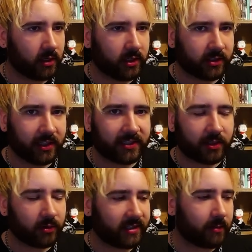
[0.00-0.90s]
So let's see
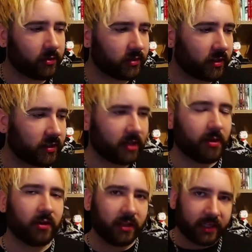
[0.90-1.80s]
what Dan Ball's got to say
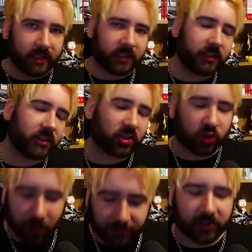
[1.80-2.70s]
about it. Link in the
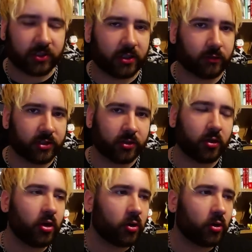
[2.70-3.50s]
description to the original,